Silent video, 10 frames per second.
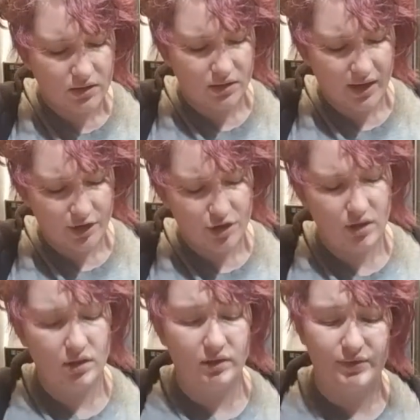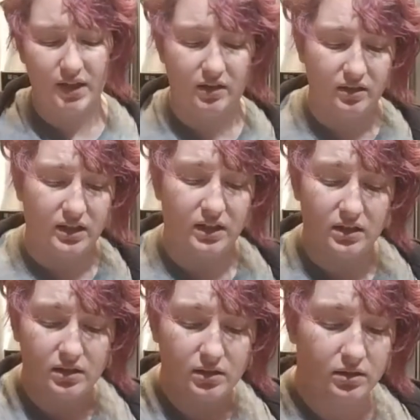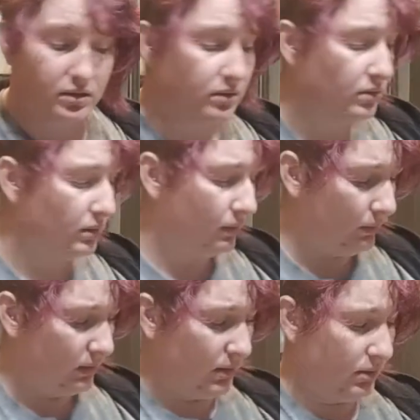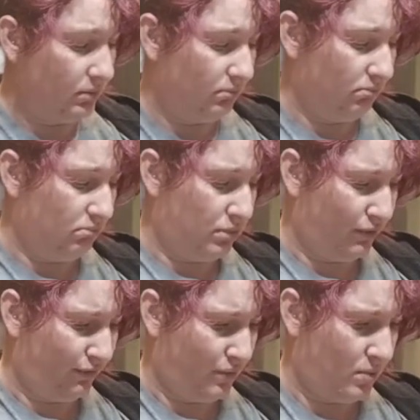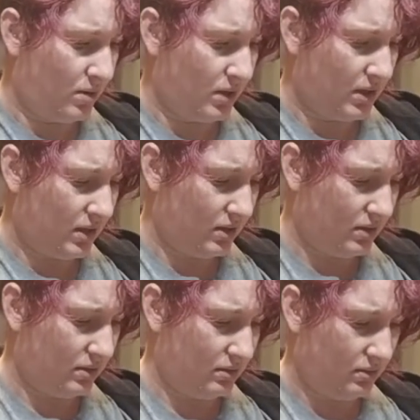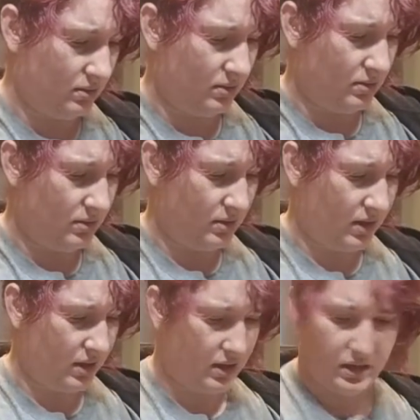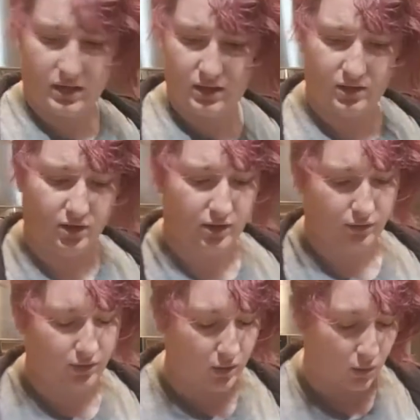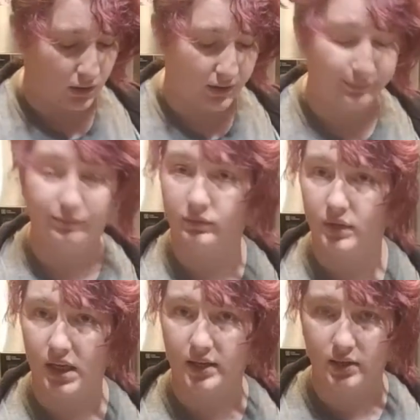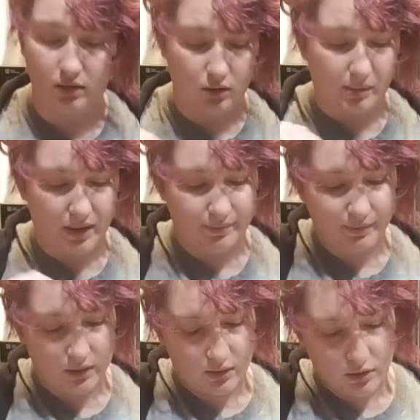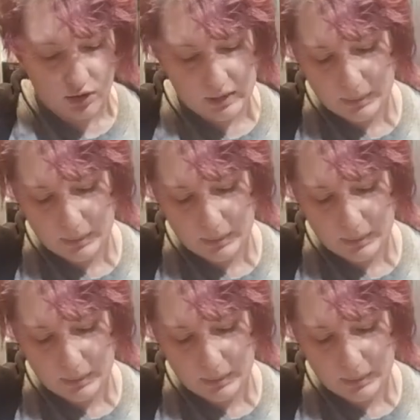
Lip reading: I should have done this before I started recording. It takes a little bit just